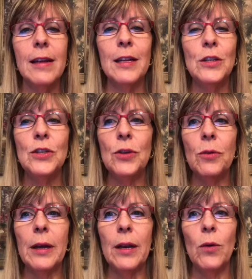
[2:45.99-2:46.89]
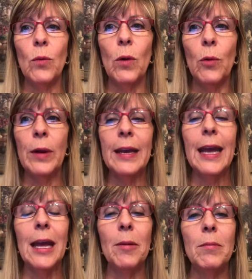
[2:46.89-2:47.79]
in doing what we
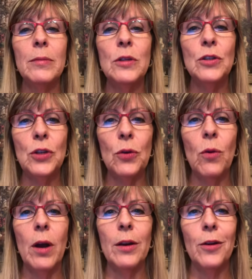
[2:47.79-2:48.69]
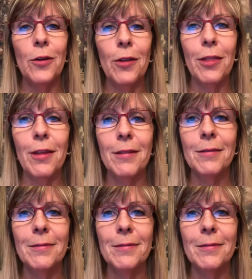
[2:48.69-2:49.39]
came to do on earth.